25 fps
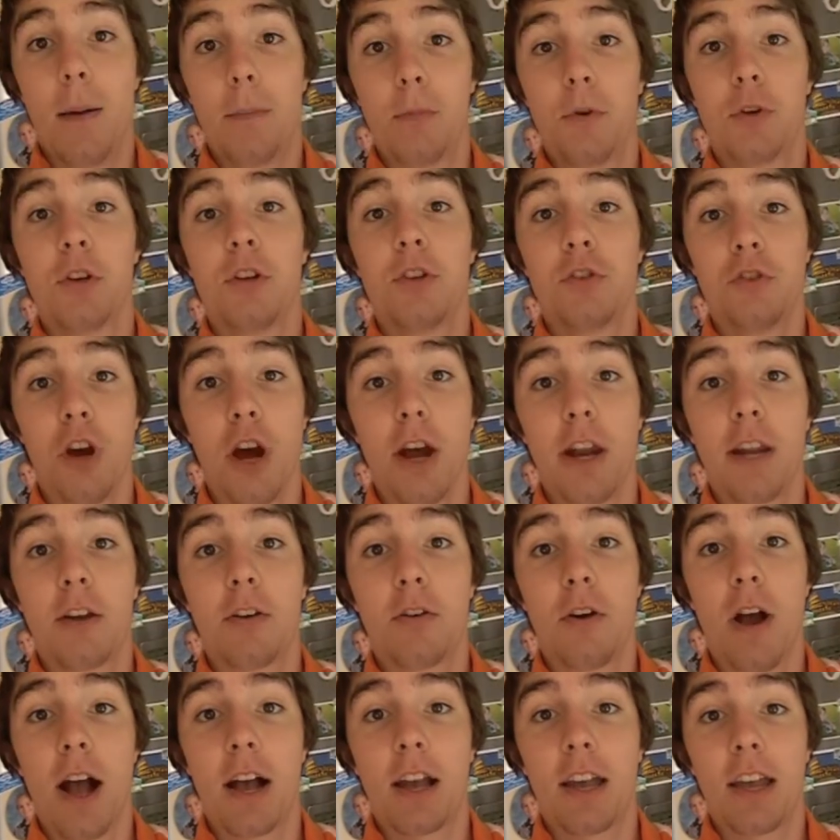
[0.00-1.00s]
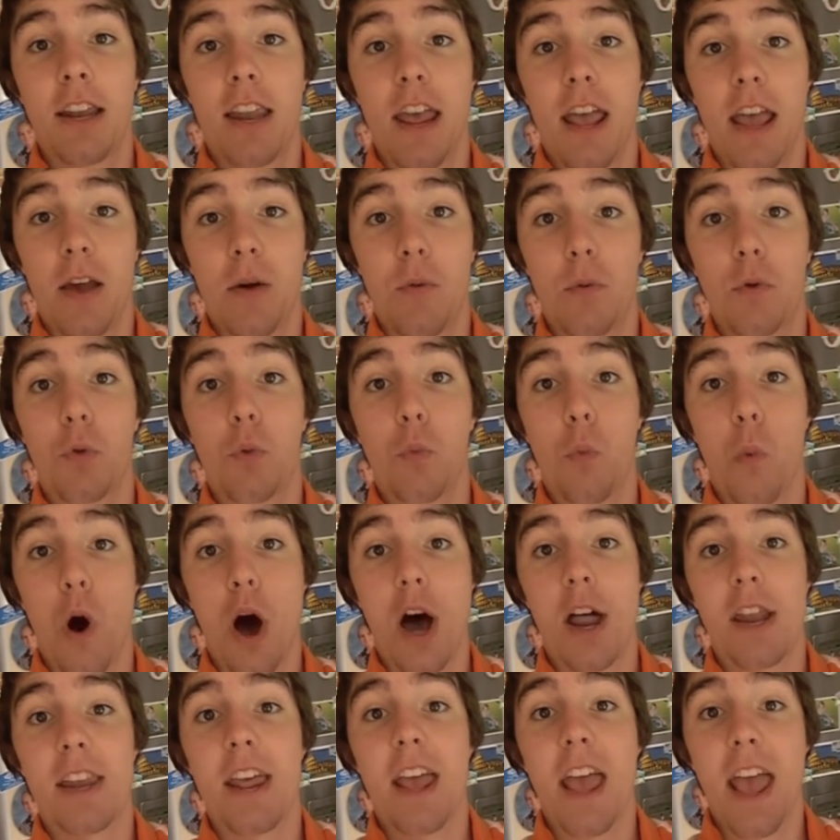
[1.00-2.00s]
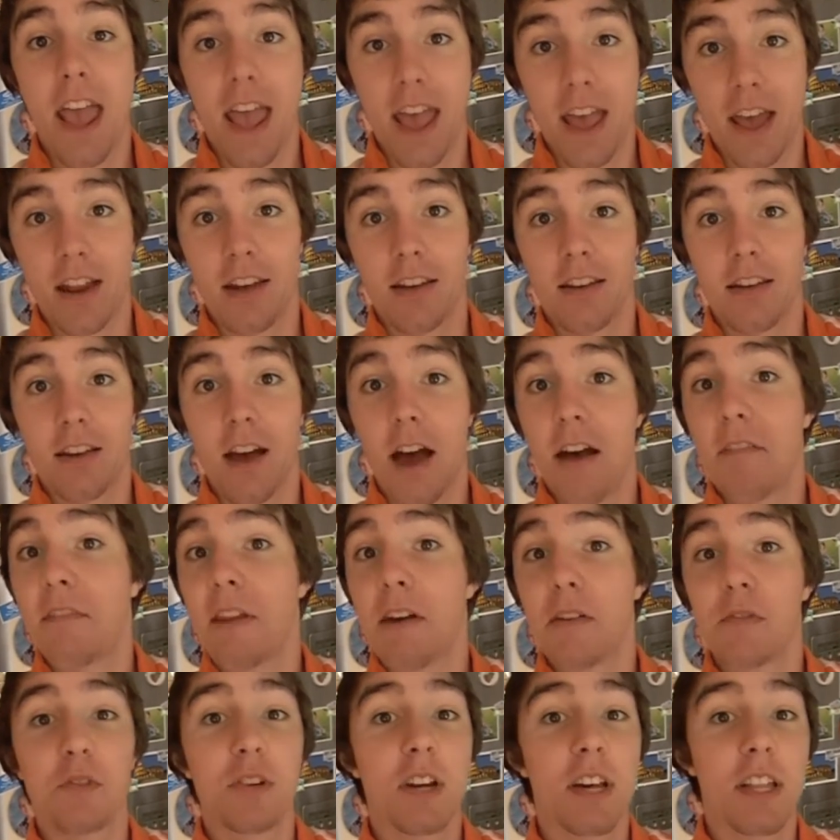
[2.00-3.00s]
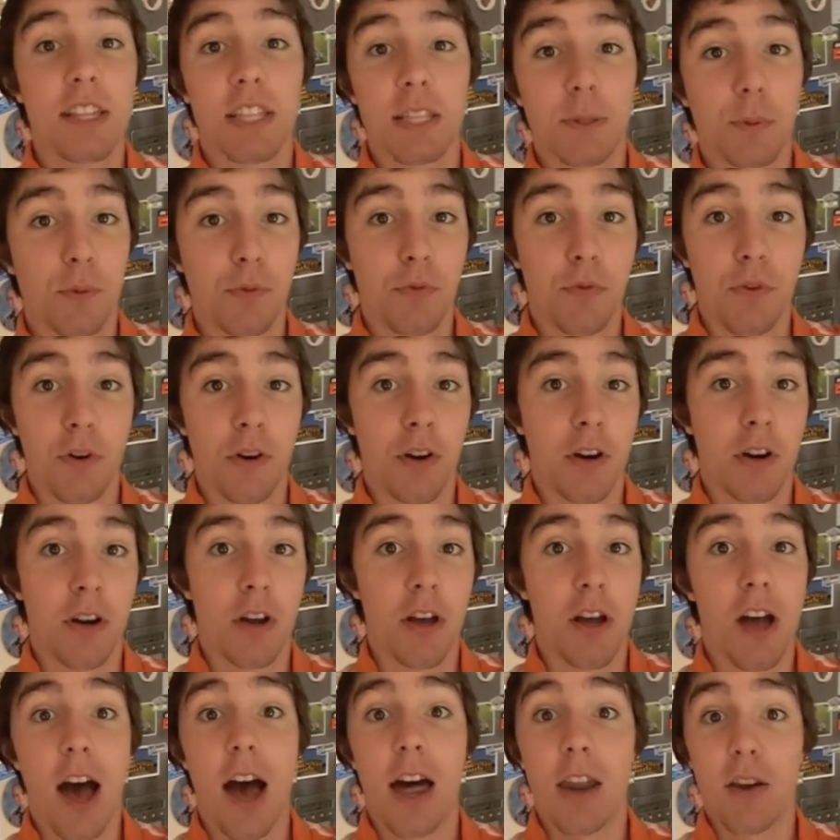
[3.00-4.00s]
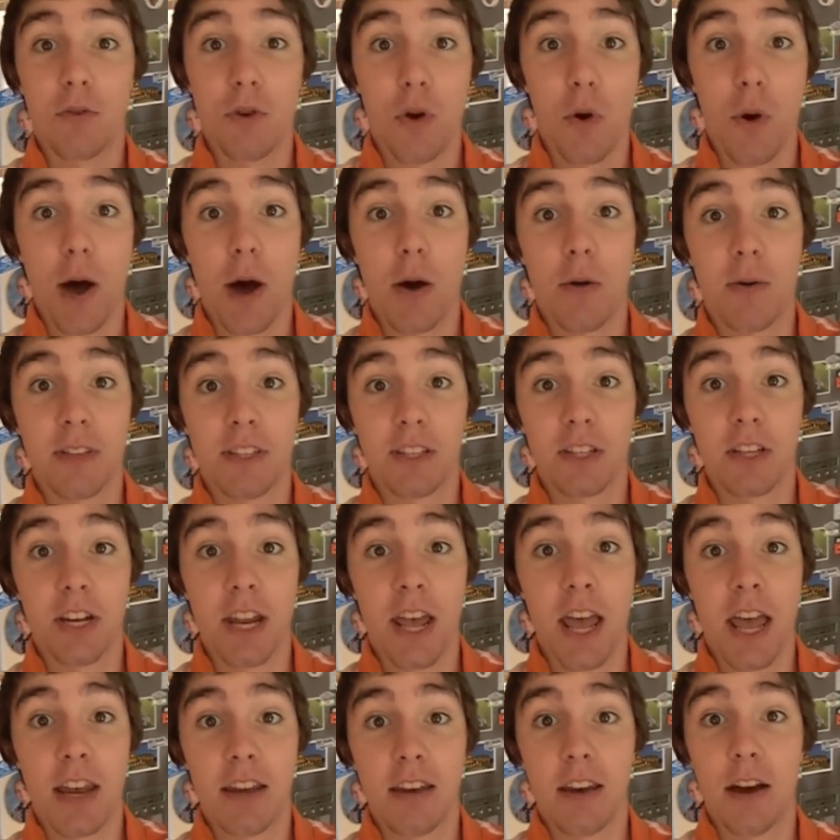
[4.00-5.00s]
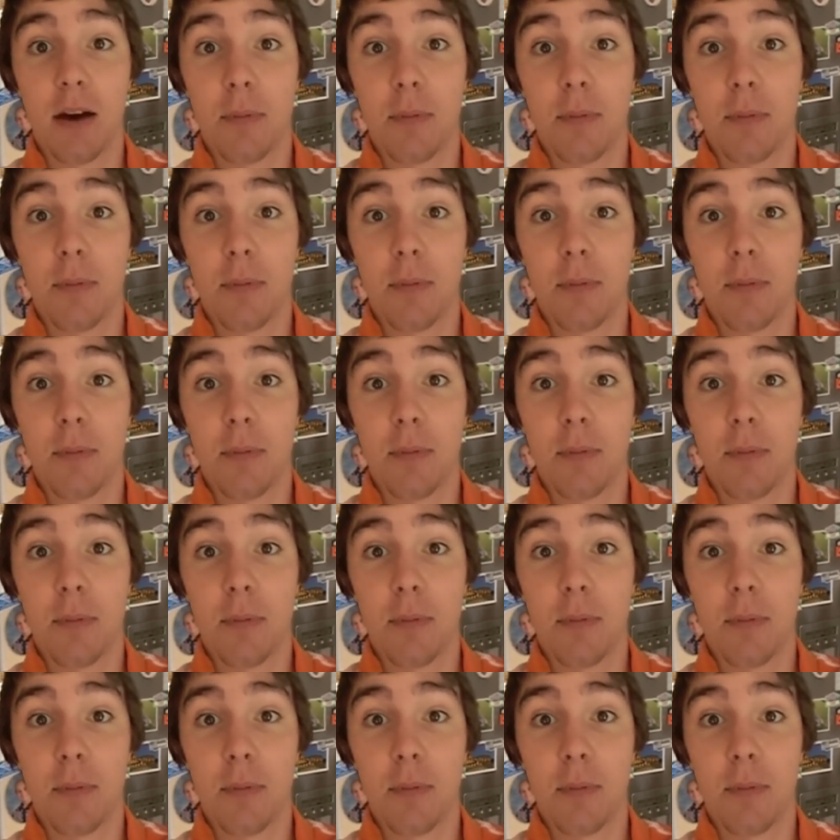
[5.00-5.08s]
I'm gonna try to crack an egg with one hand. I've never done this before. I don't know how it's gonna end